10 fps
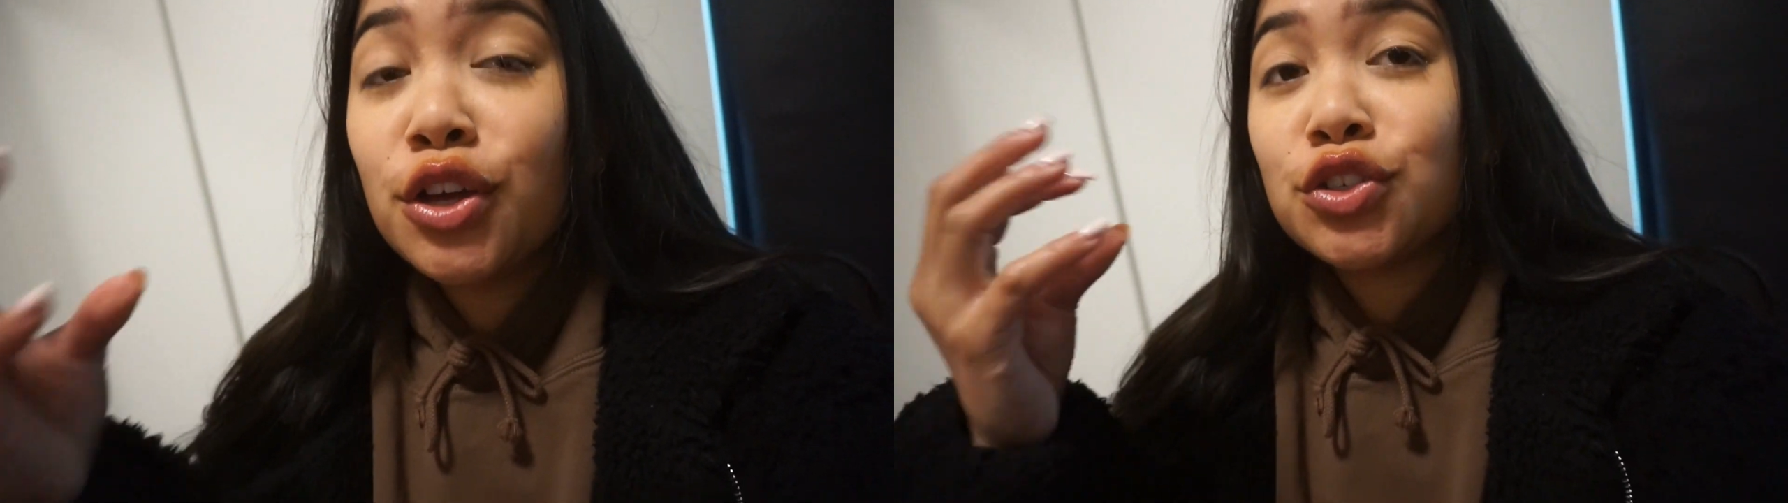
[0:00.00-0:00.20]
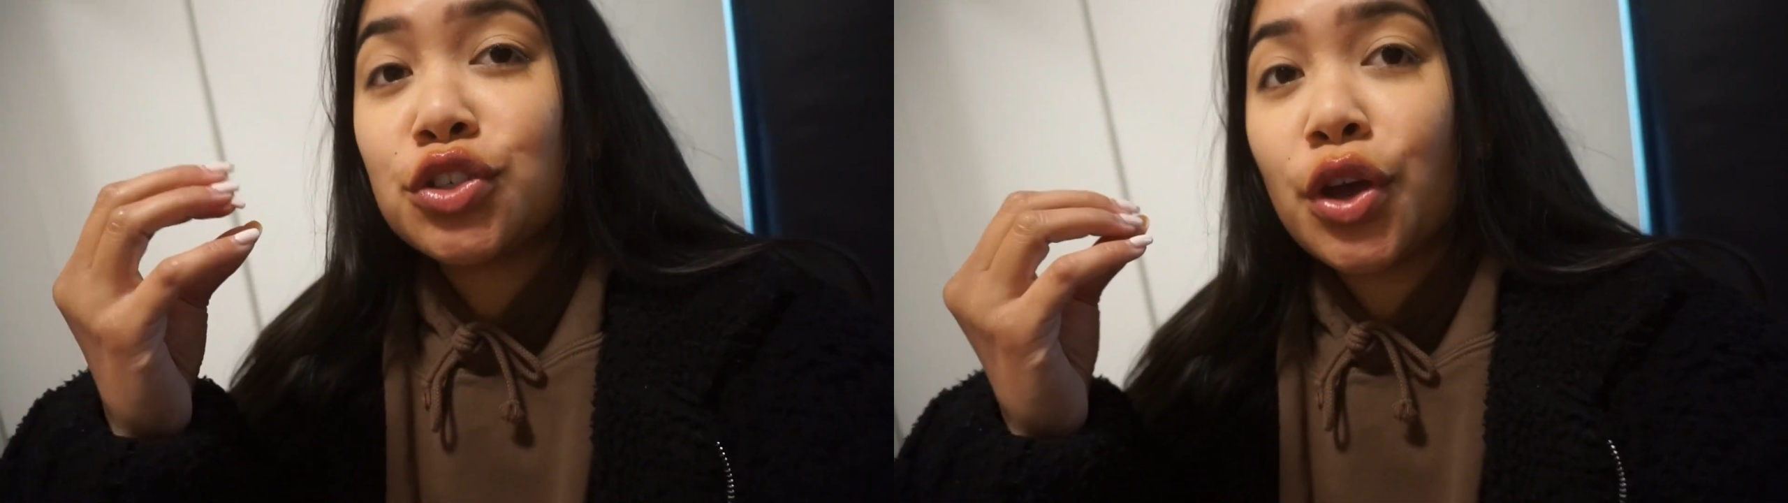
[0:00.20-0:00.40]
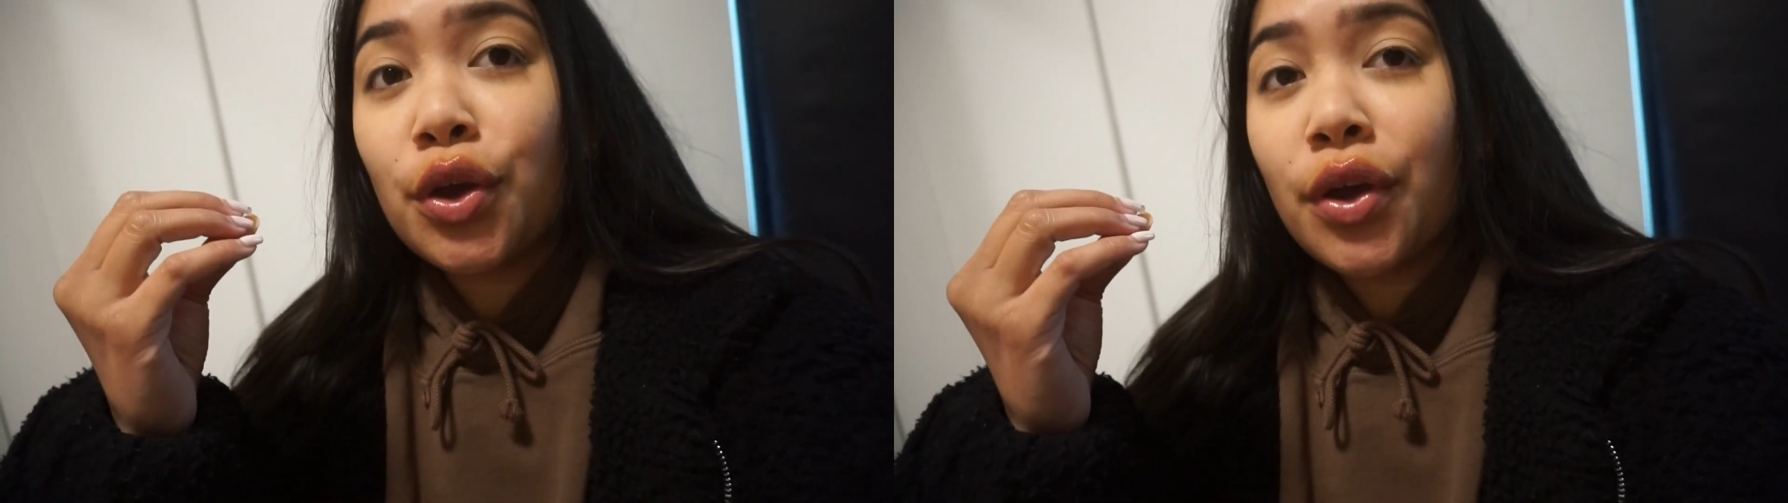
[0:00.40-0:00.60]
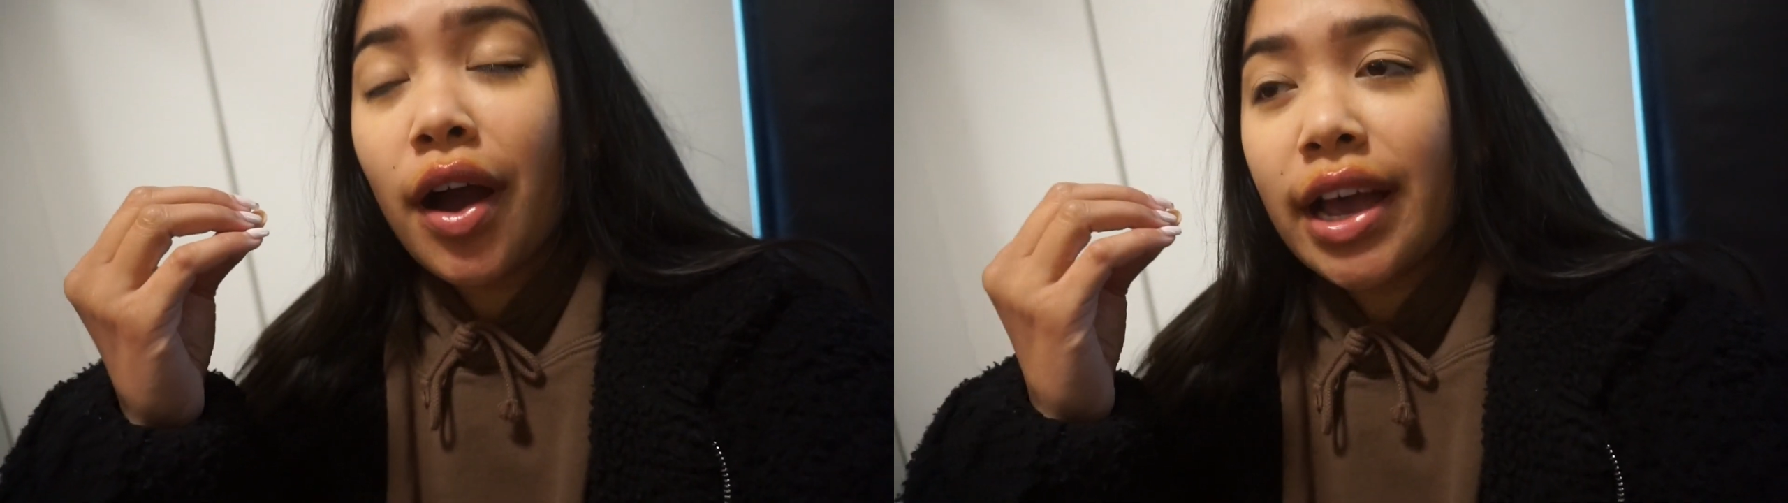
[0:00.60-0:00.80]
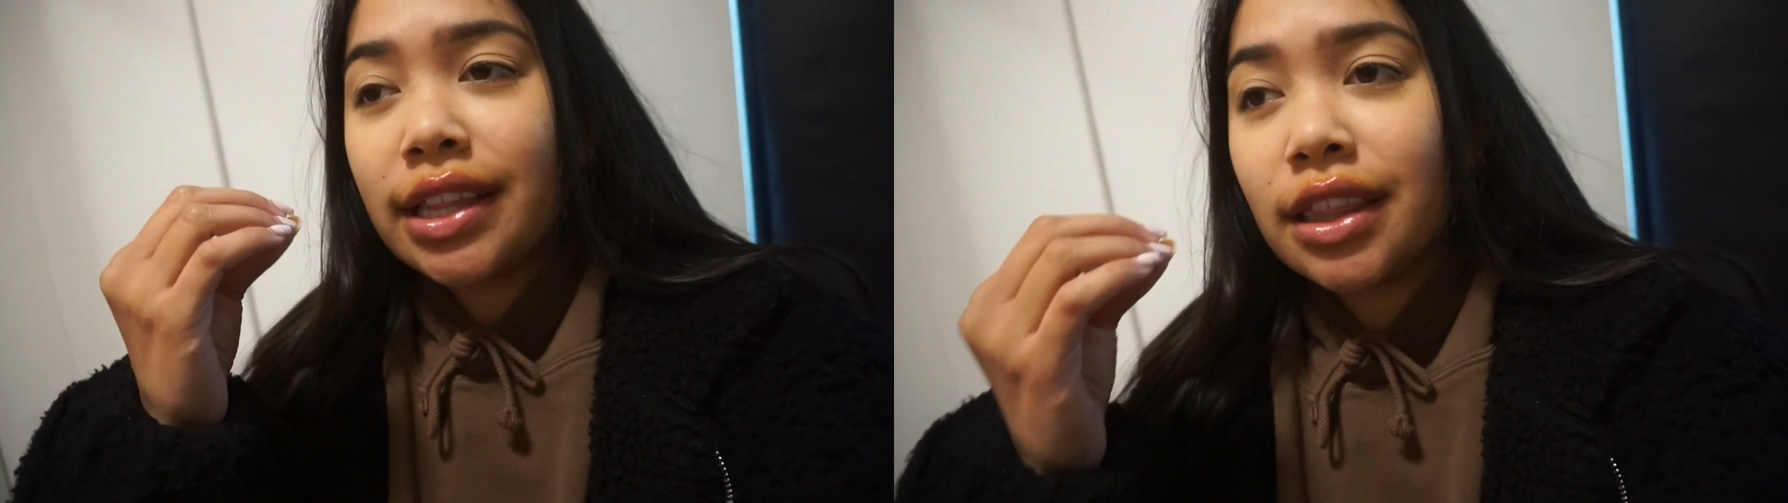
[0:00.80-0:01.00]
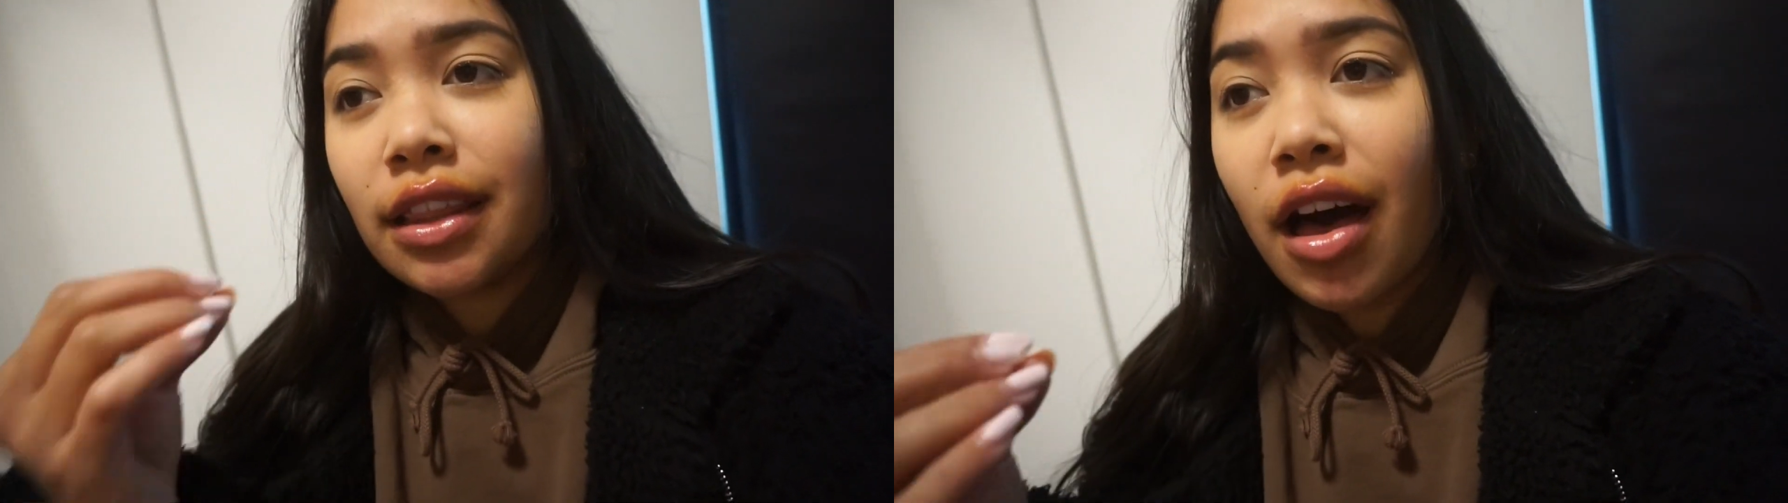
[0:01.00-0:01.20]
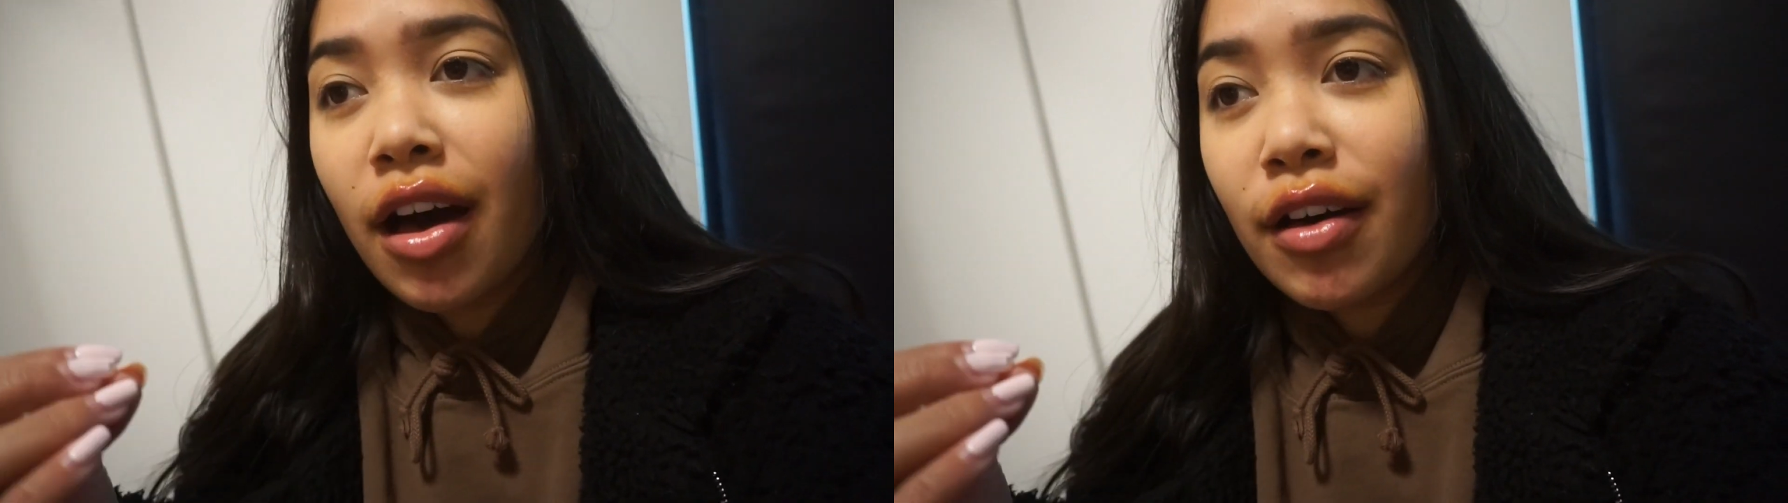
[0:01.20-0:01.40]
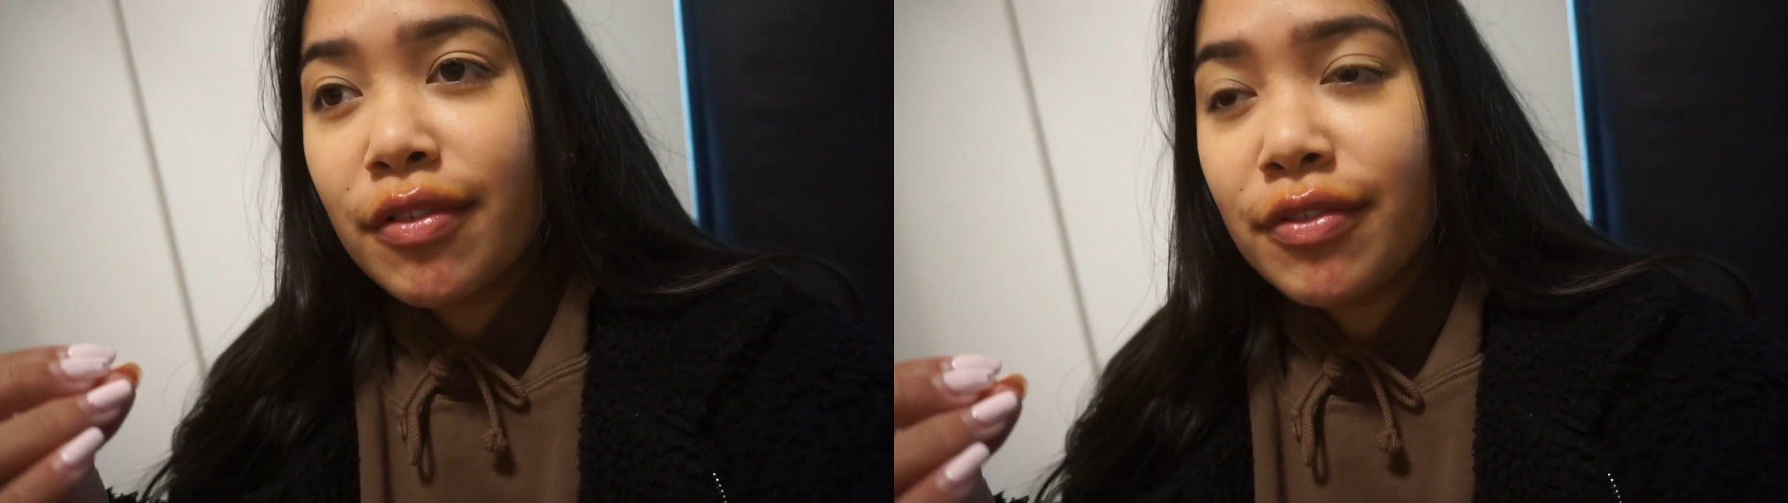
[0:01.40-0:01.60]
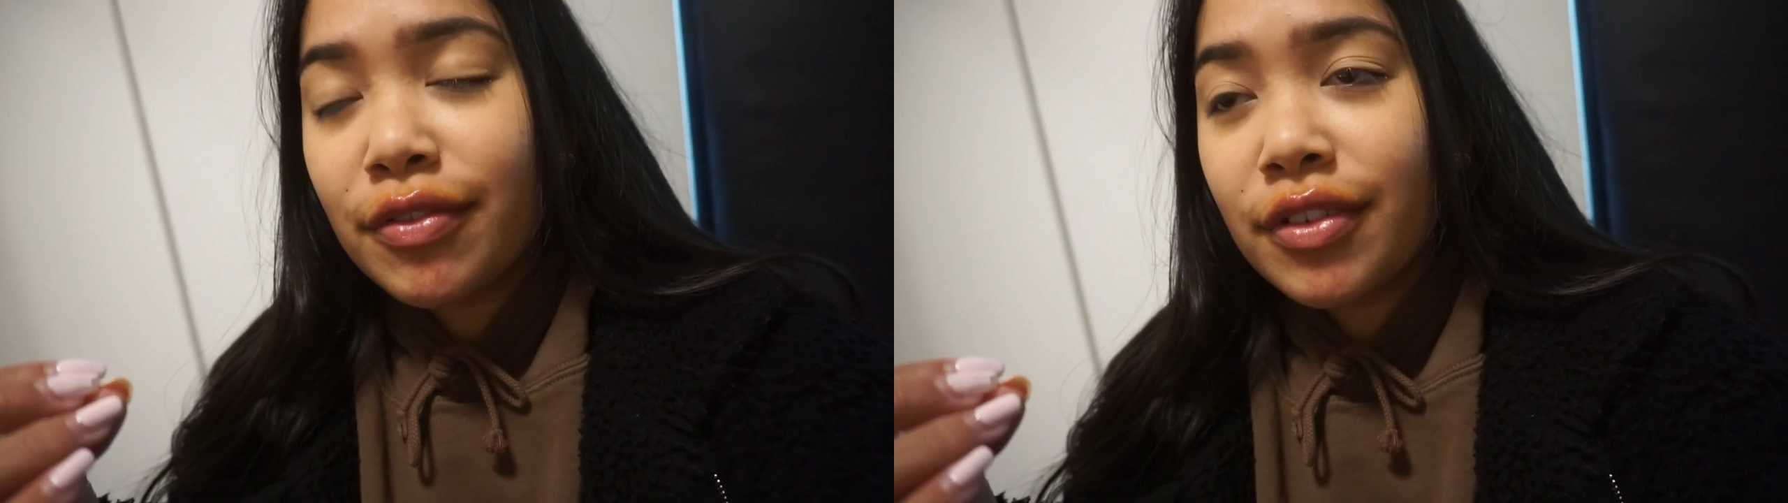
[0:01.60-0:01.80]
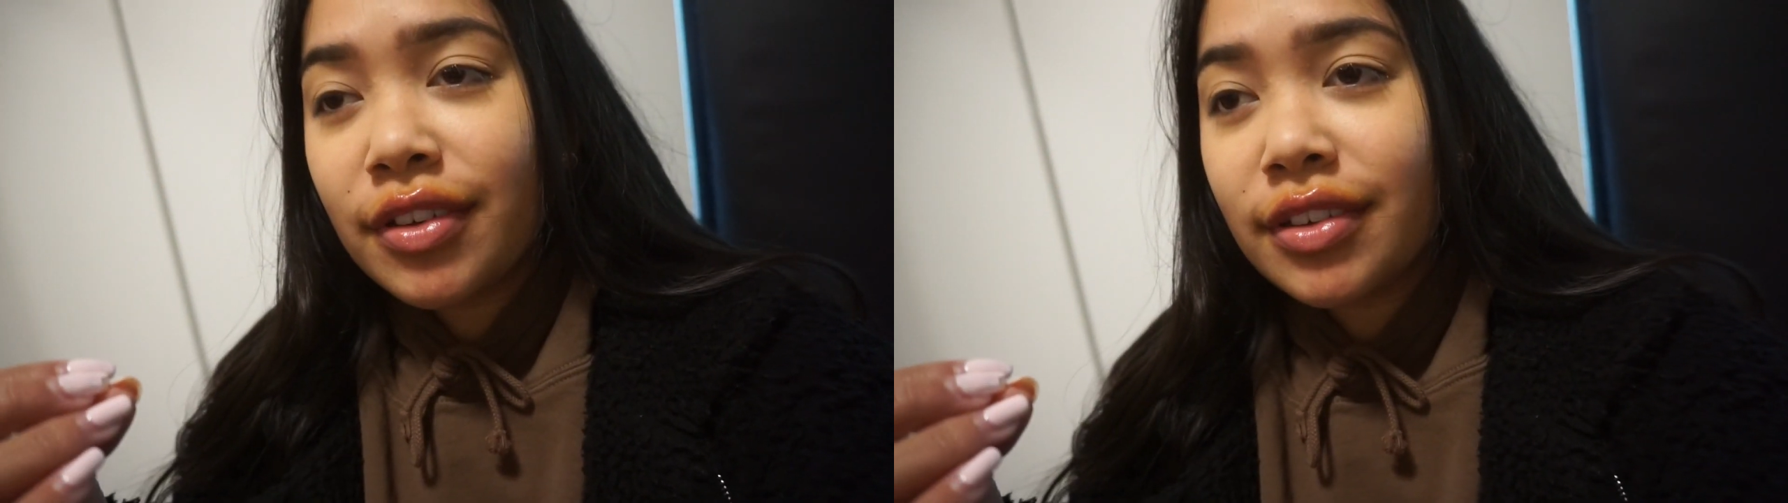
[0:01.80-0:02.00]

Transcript: so I love